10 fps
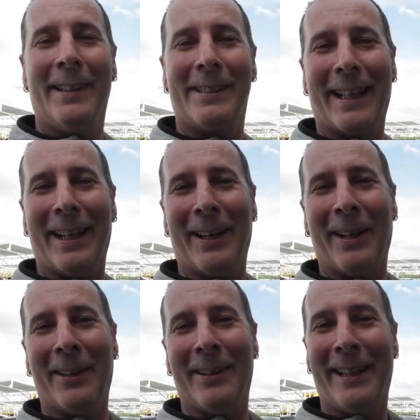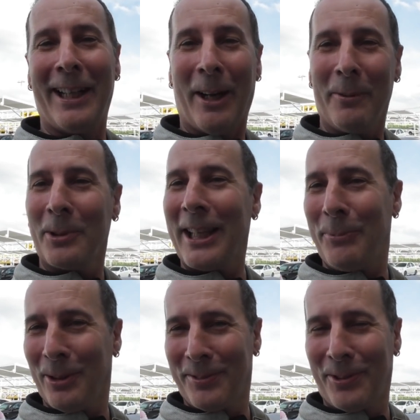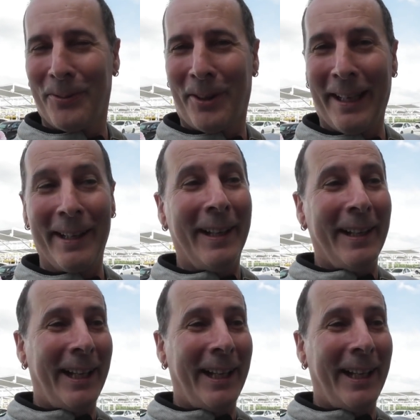So anyway, we'll keep you informed on that.